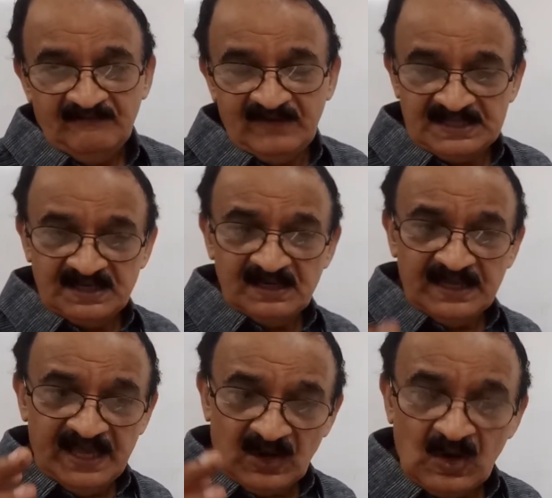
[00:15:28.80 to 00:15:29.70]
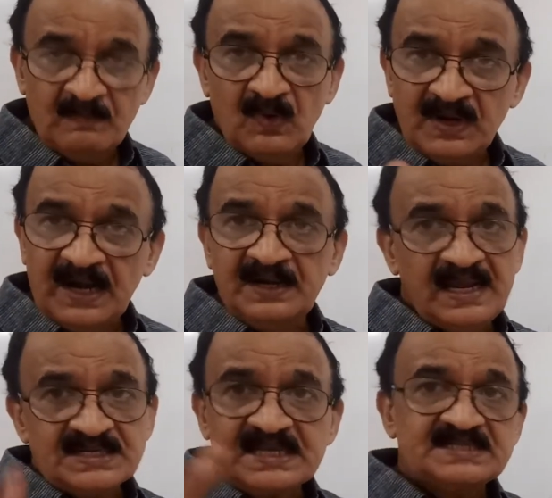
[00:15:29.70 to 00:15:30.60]
Whether a compound
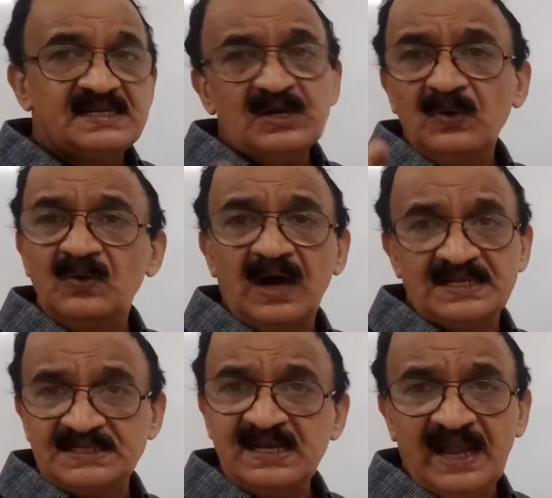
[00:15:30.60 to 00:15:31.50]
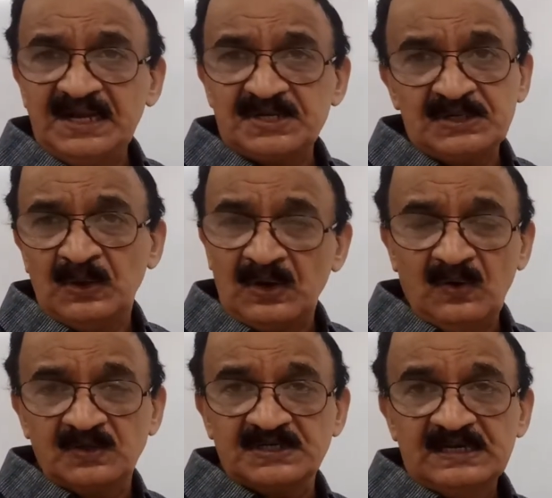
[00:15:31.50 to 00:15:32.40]
contains acidic hydrogen or
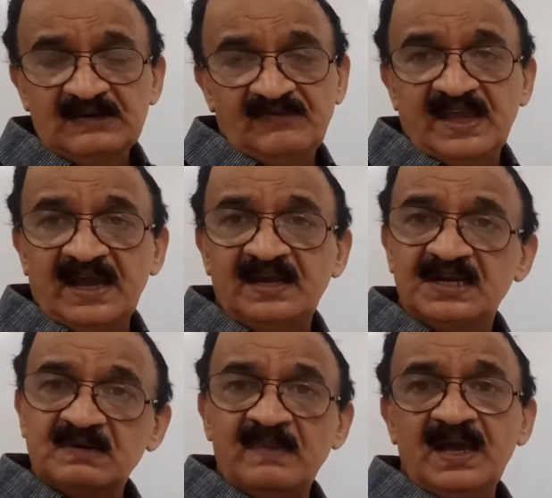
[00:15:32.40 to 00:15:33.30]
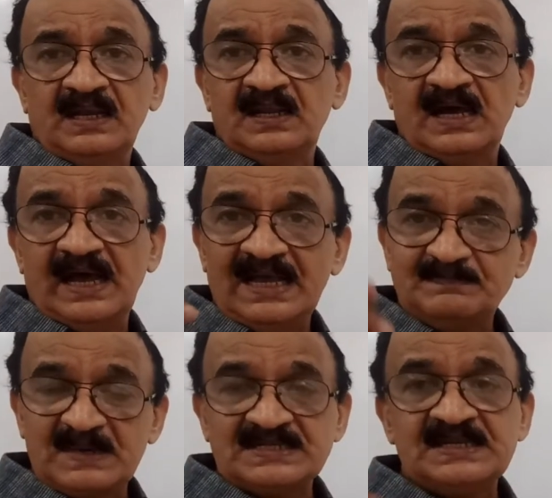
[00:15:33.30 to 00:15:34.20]
not, we can determine
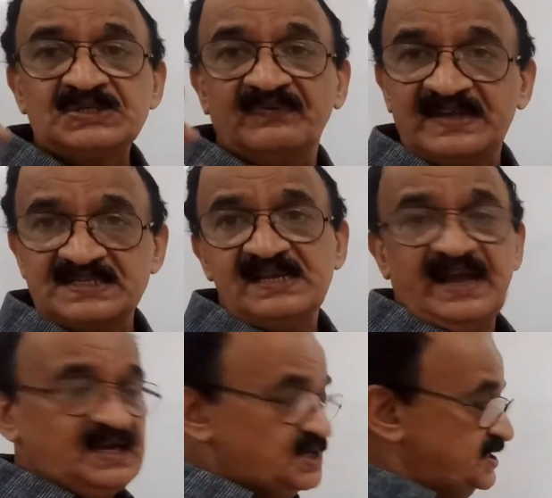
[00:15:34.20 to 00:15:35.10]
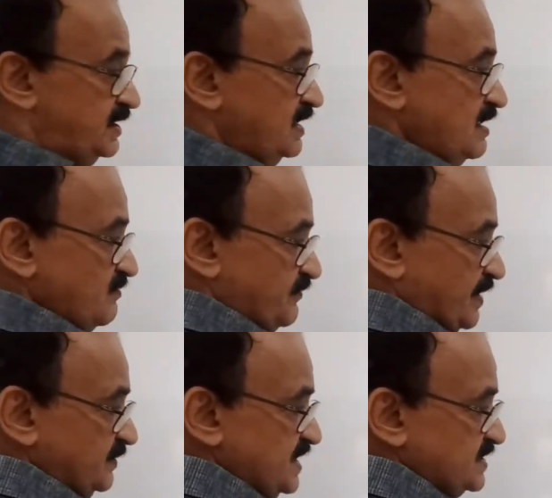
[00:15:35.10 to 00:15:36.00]
the presence of acidic hydrogen
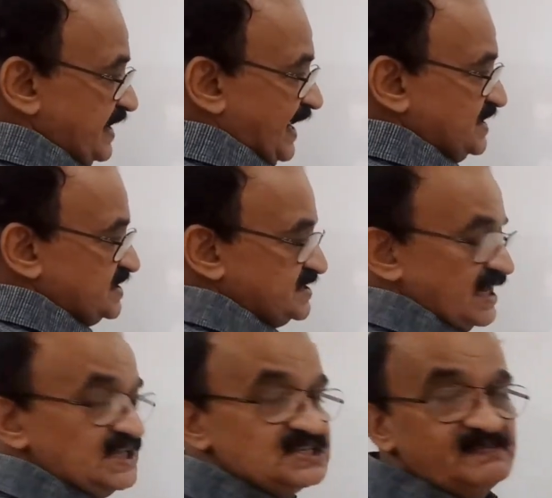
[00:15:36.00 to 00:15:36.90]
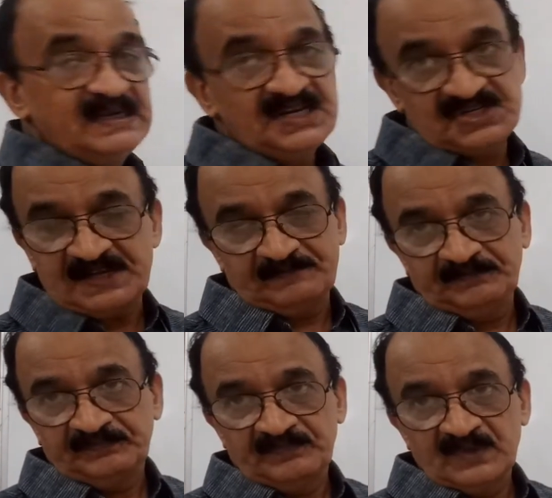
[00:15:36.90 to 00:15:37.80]
from this
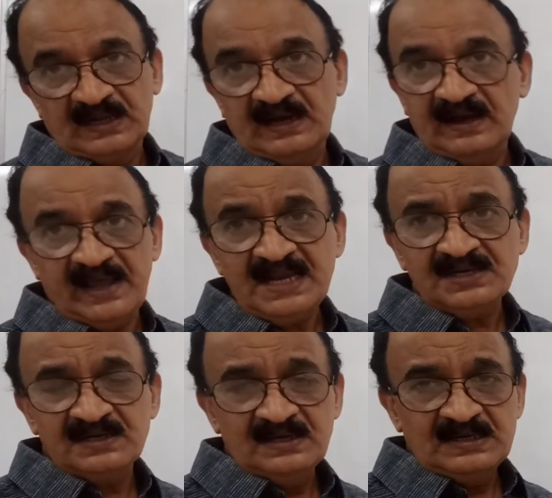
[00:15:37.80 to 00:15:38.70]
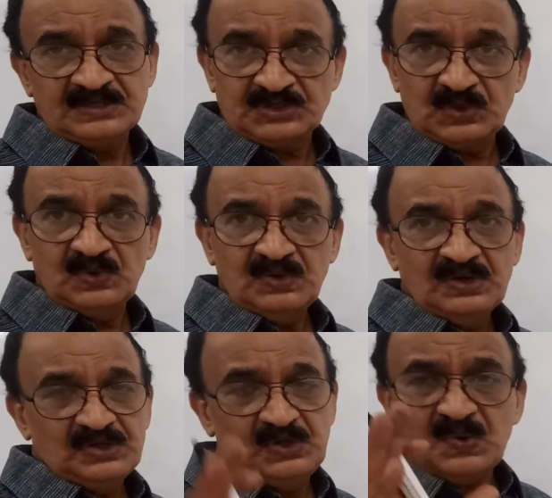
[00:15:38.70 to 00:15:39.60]
exchangeability. Right?
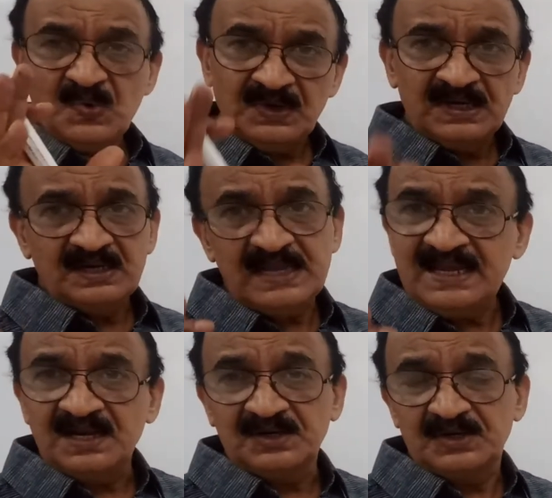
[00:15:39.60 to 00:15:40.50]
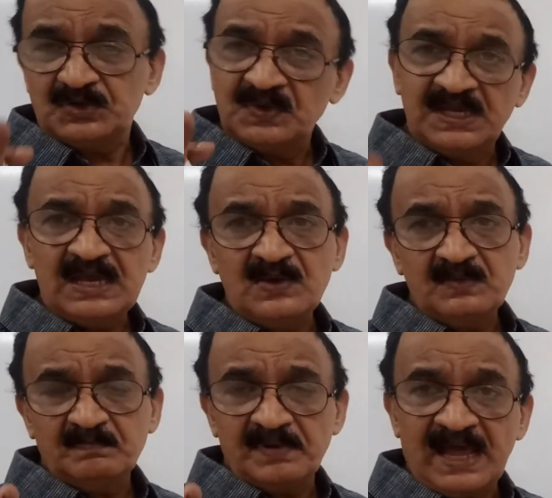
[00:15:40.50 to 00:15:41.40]
So you need to
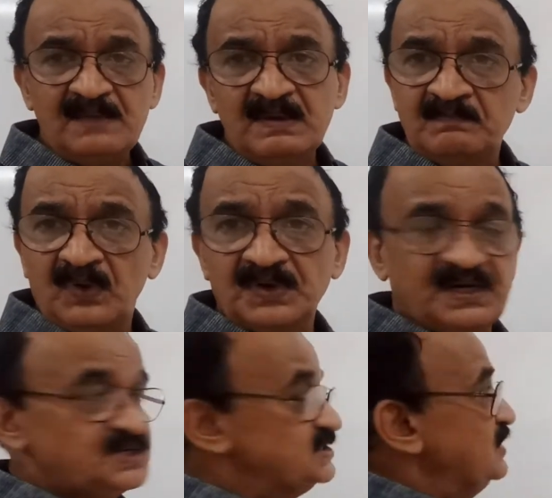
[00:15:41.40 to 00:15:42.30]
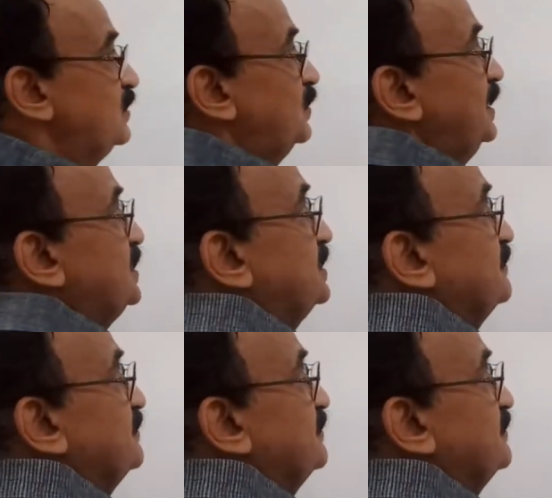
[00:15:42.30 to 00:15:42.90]
give prime importance only to